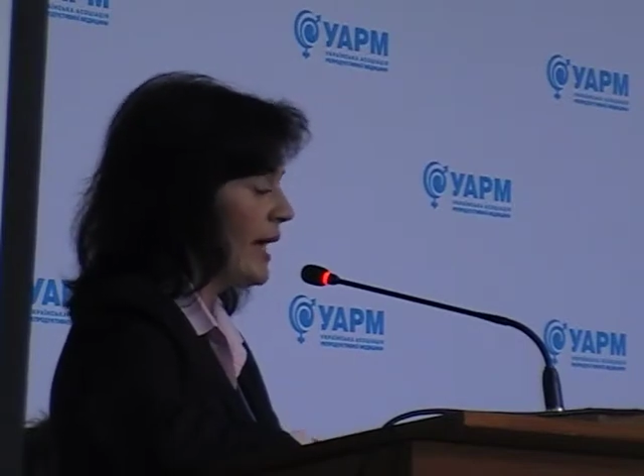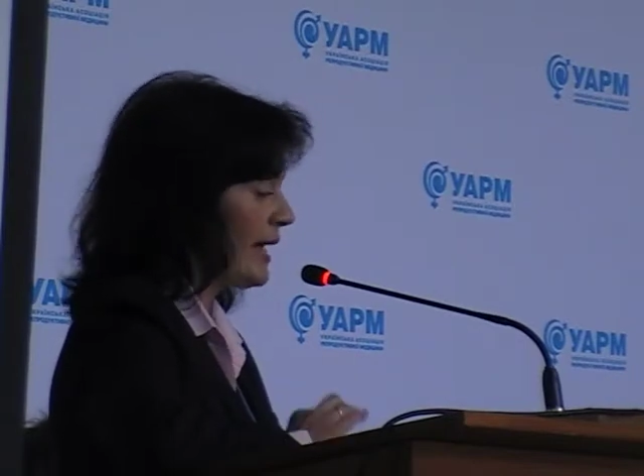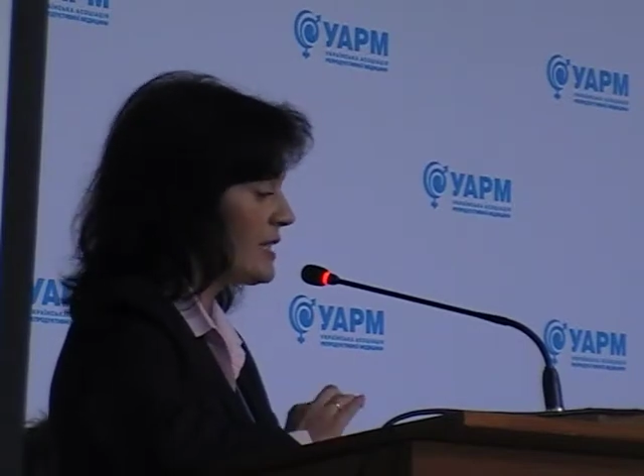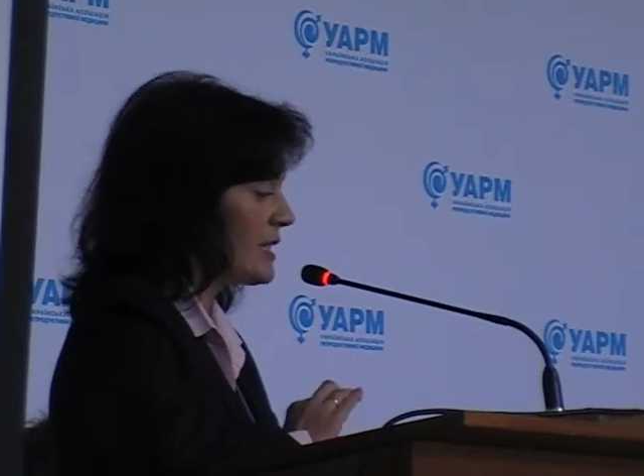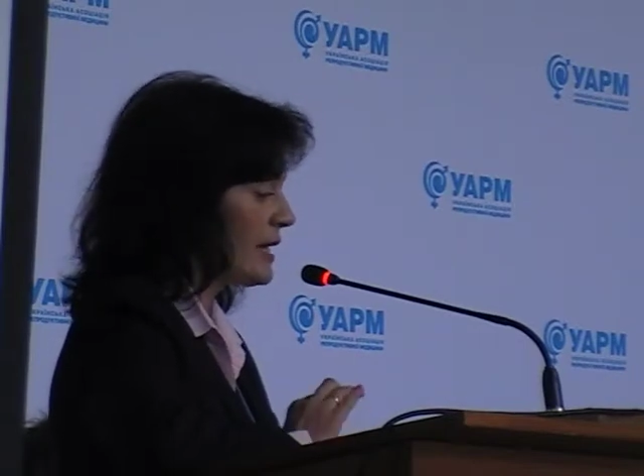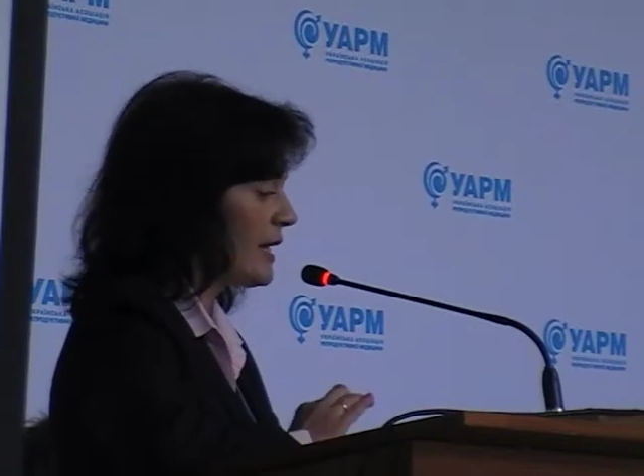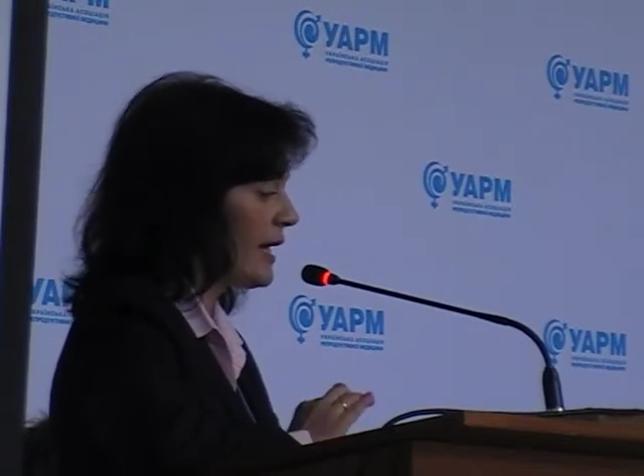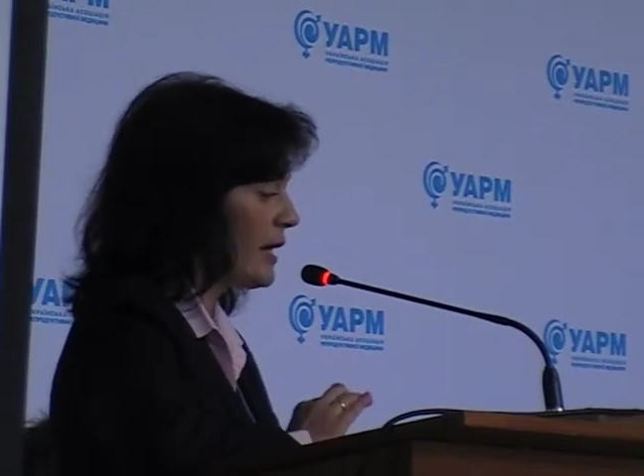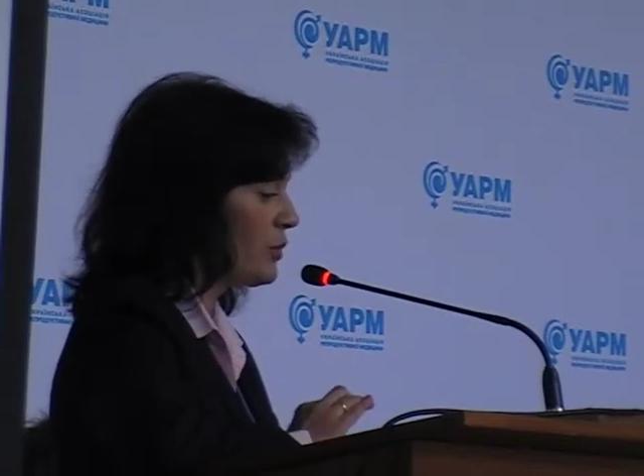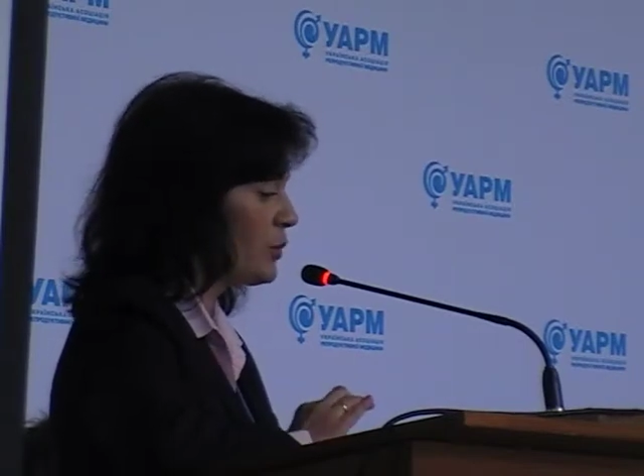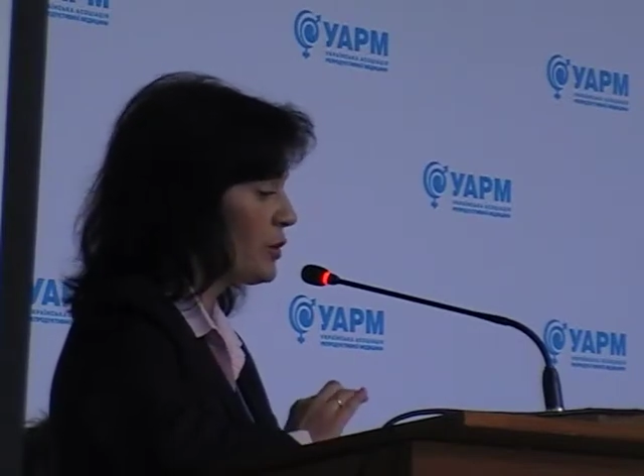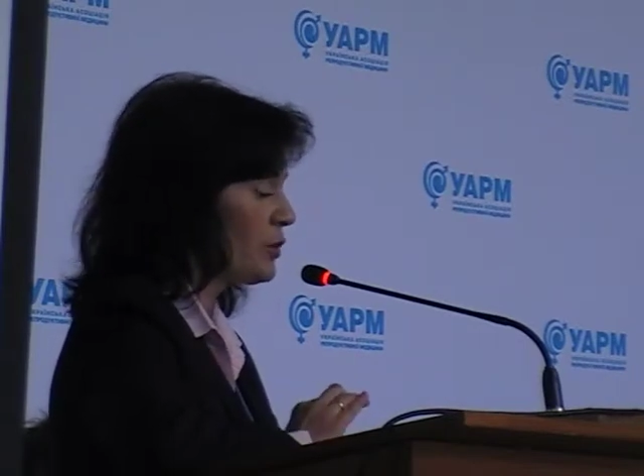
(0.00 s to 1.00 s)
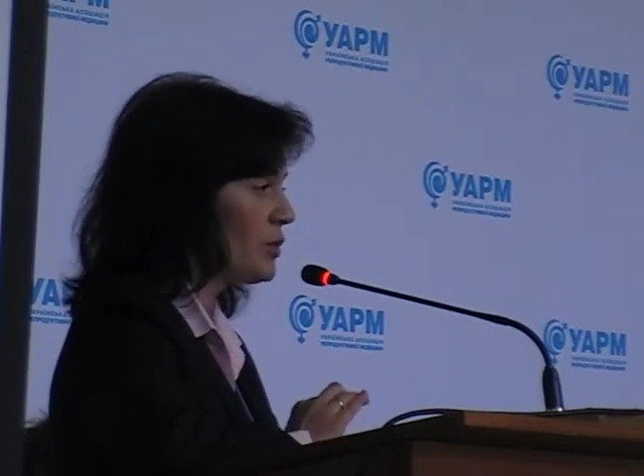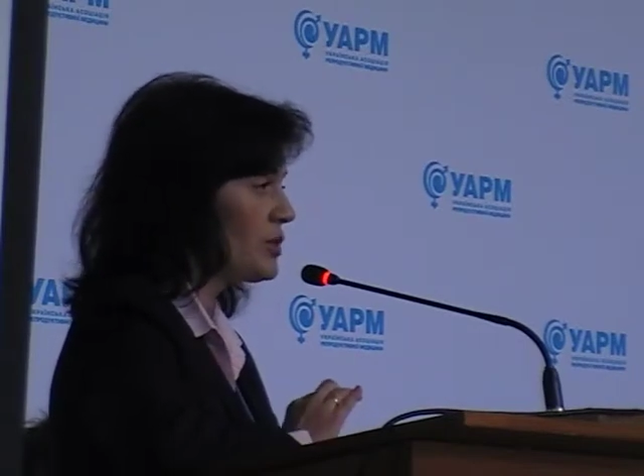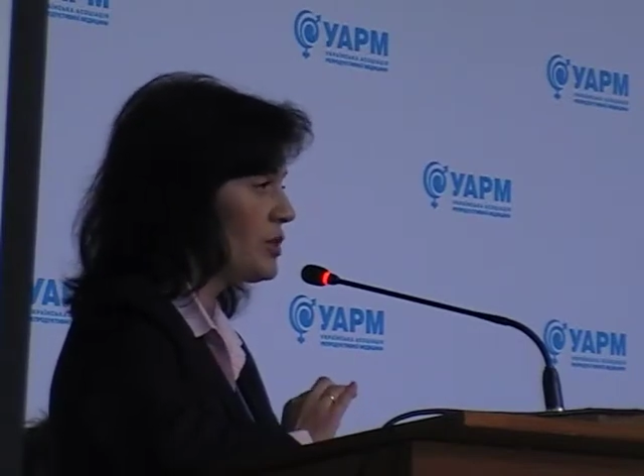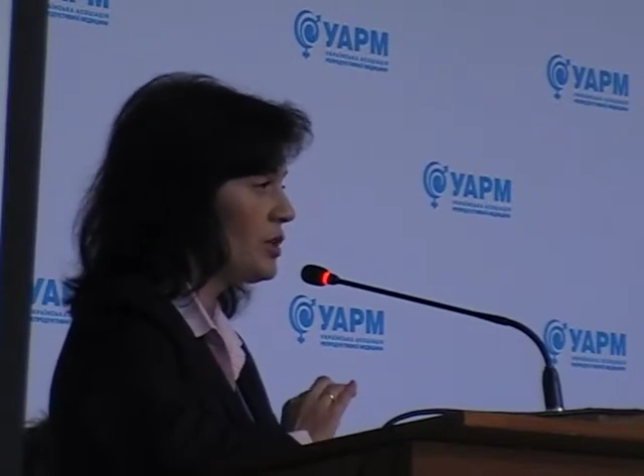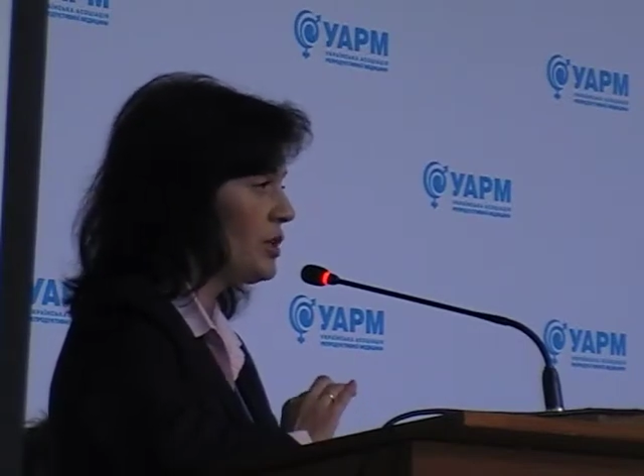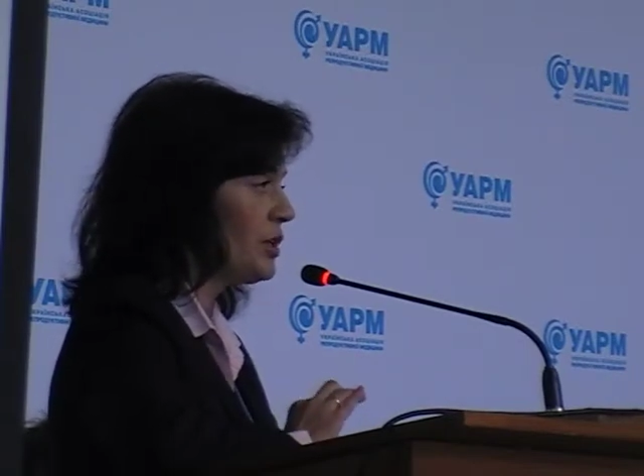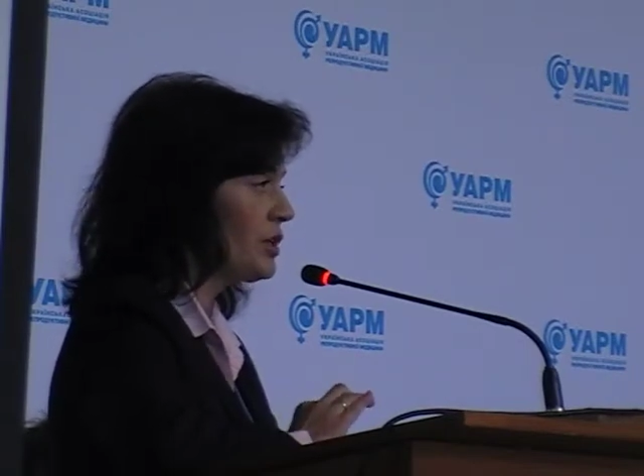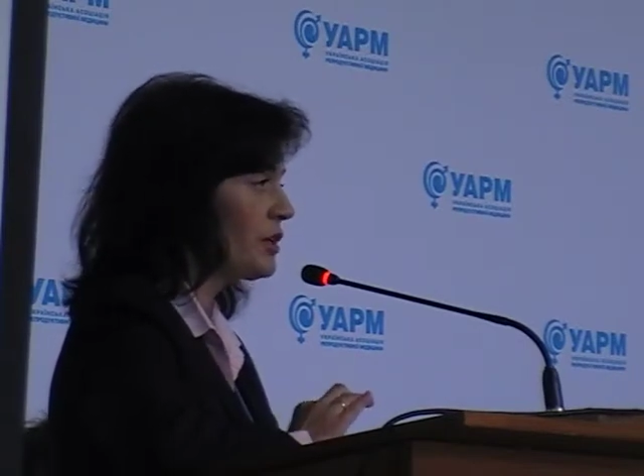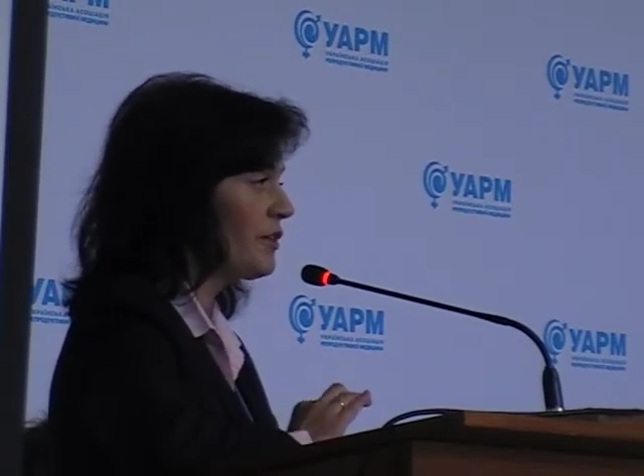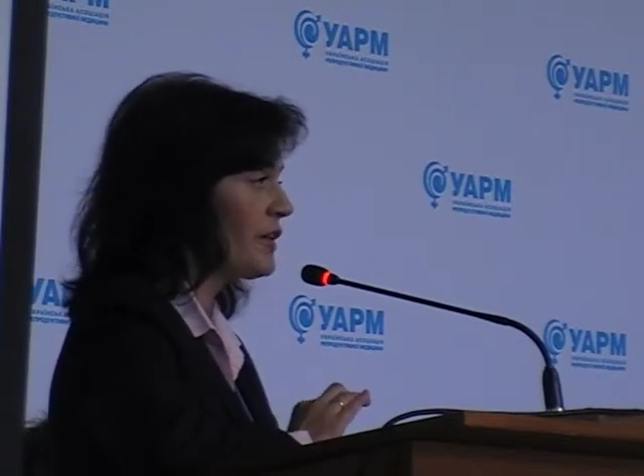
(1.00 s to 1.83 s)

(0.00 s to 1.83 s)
And again, what do you see here?